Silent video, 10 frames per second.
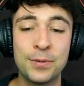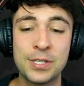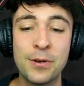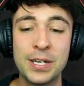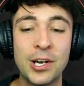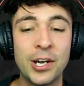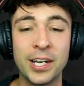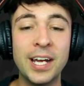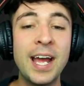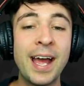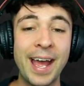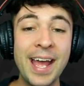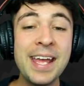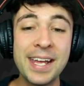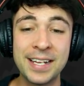what's going on.
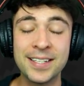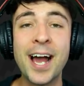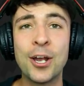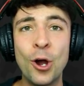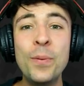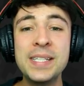And I can't